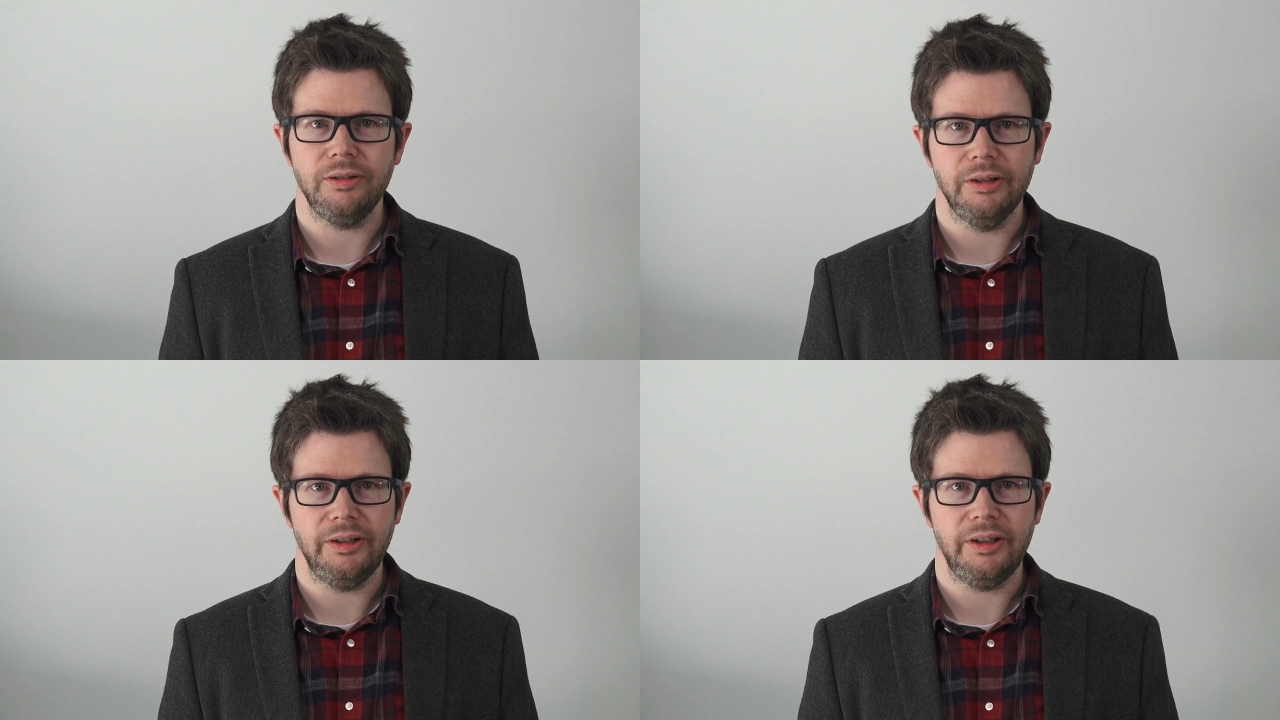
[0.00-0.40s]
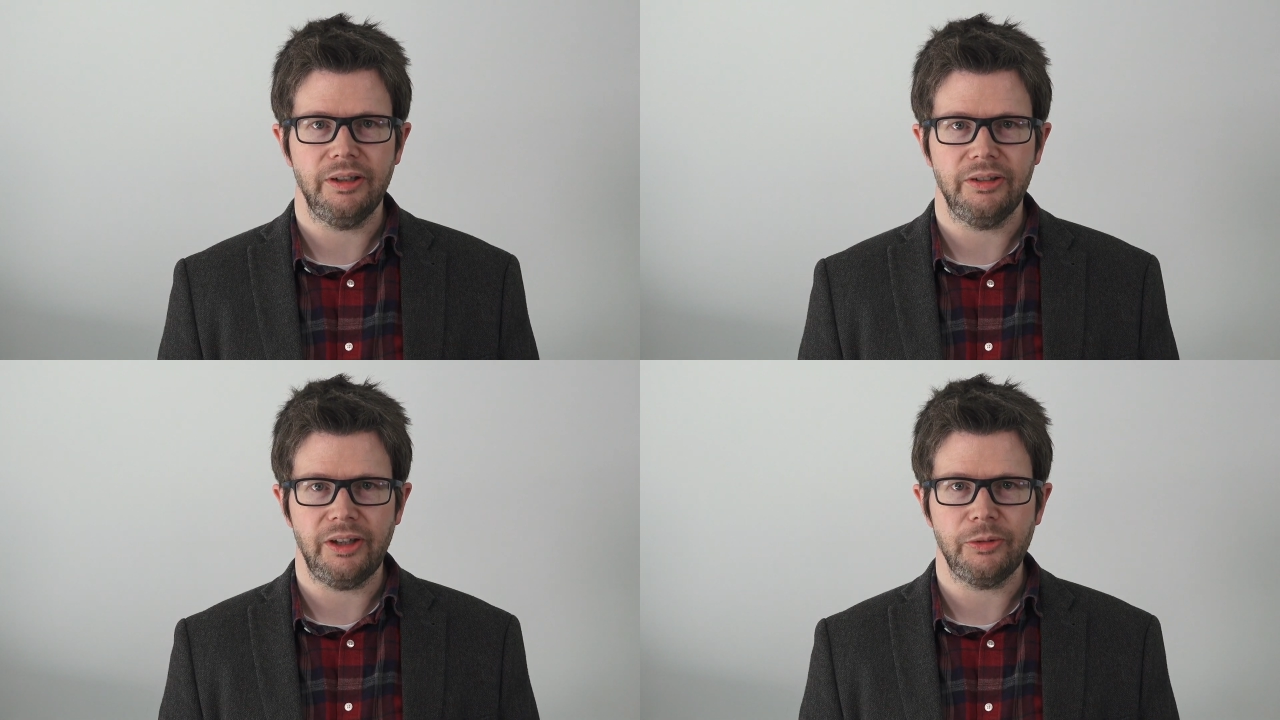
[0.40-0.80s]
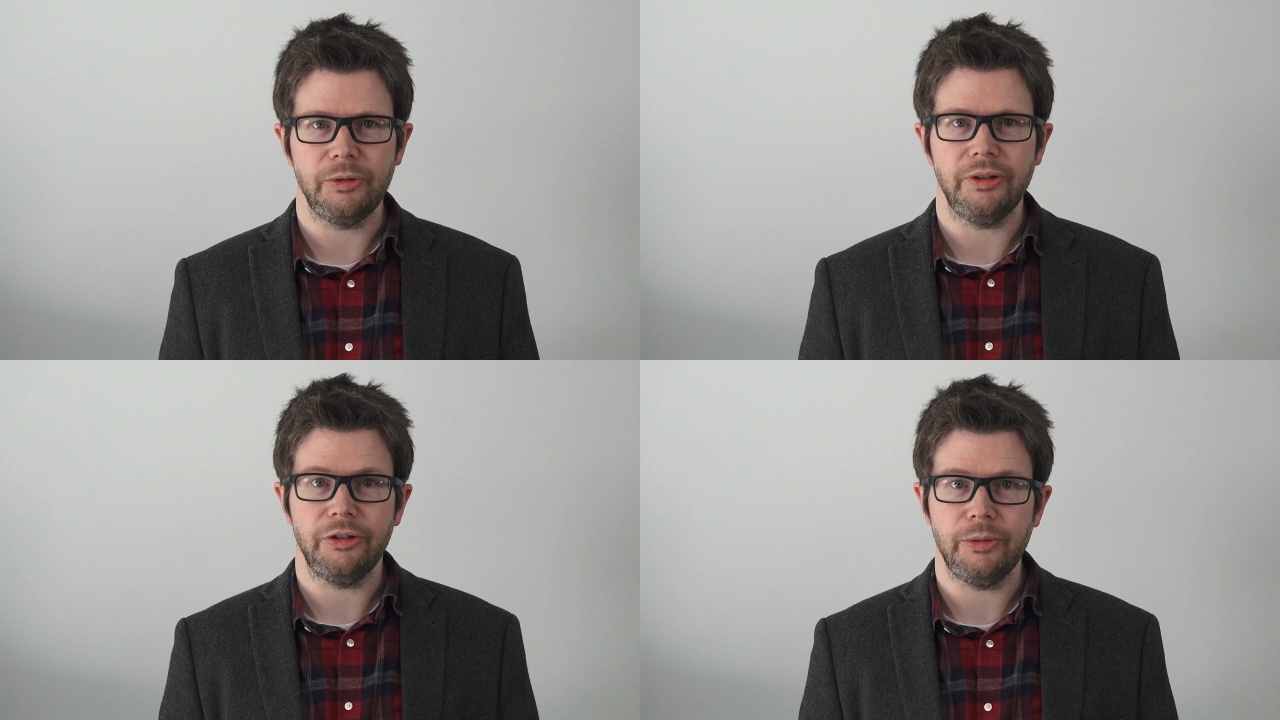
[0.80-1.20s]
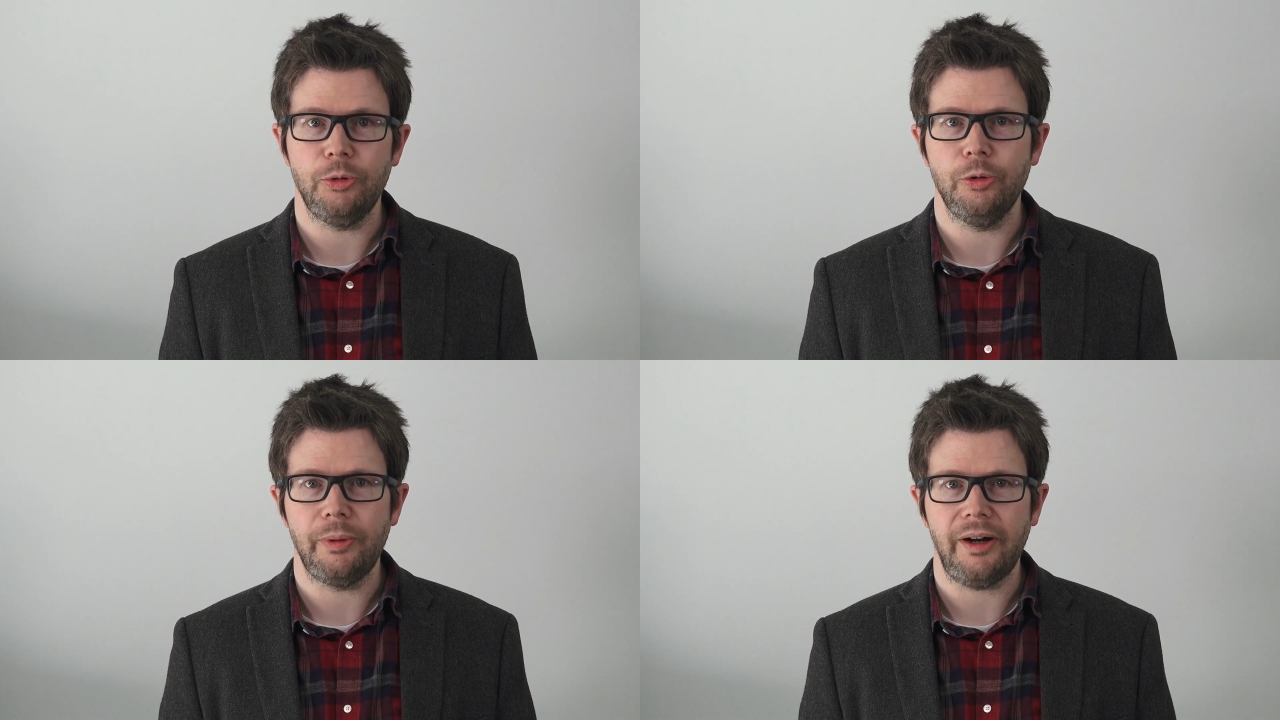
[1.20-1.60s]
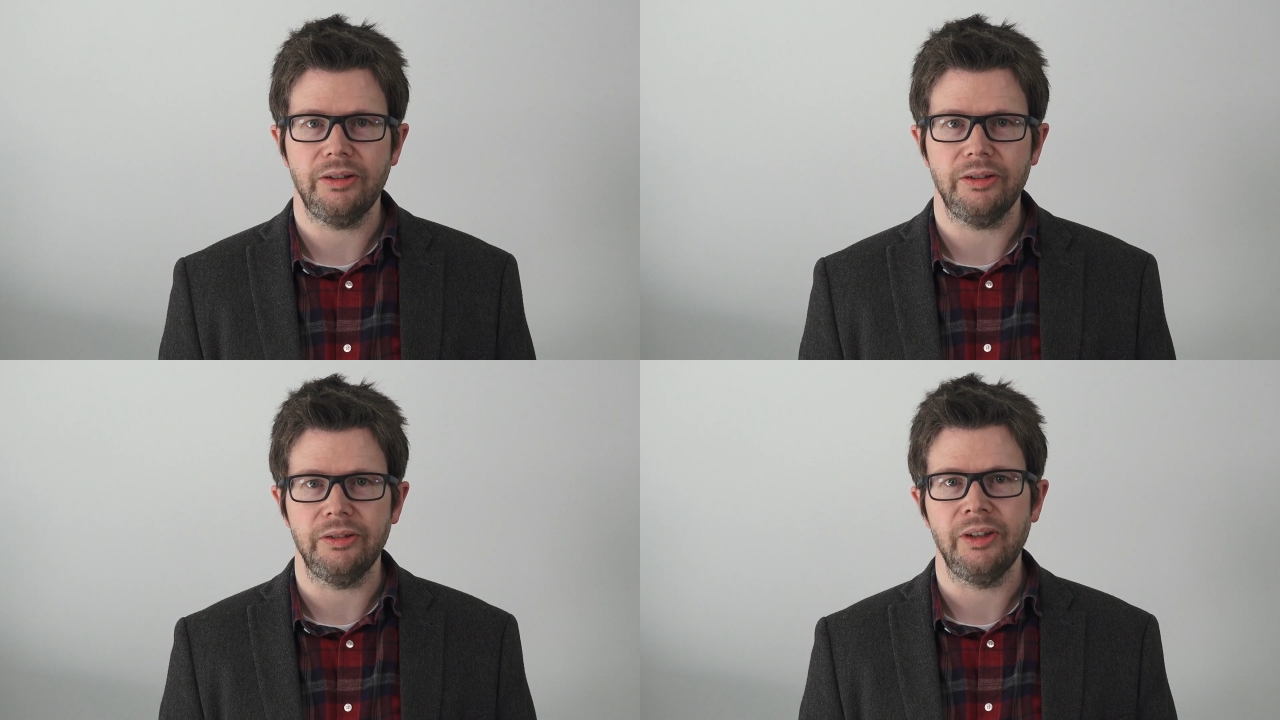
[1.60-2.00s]
learning, assessment and support
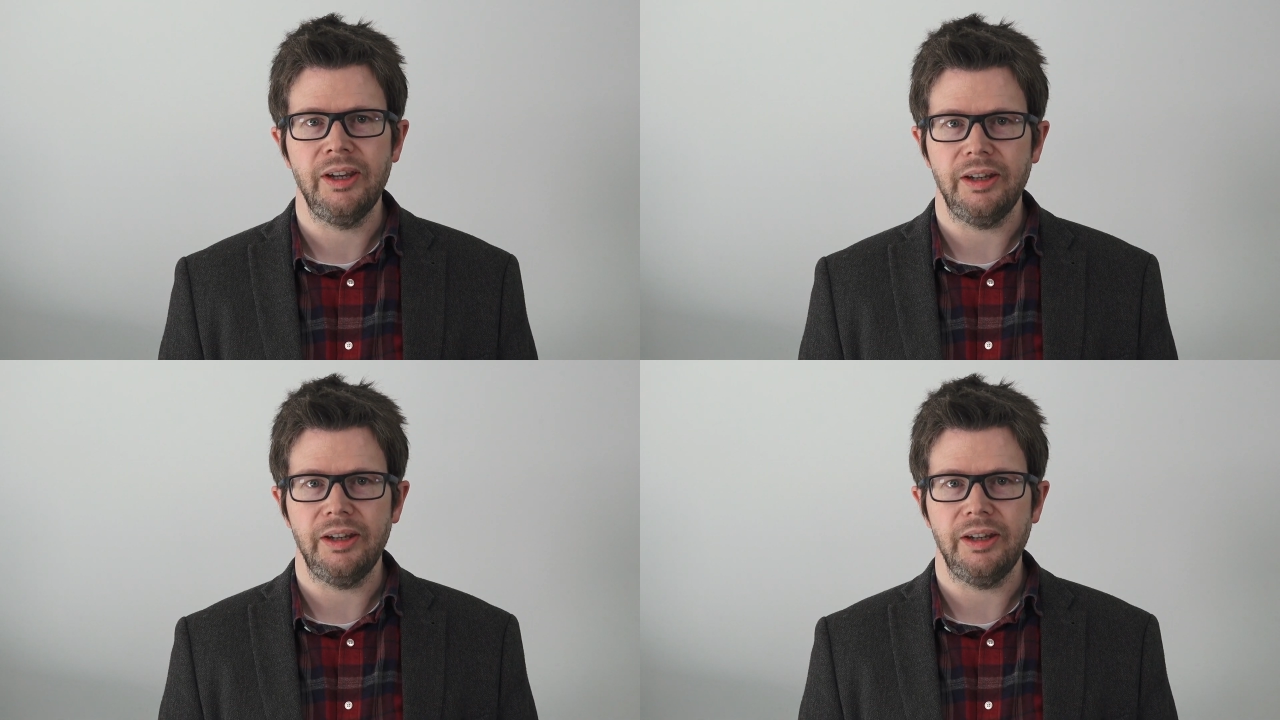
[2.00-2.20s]
practices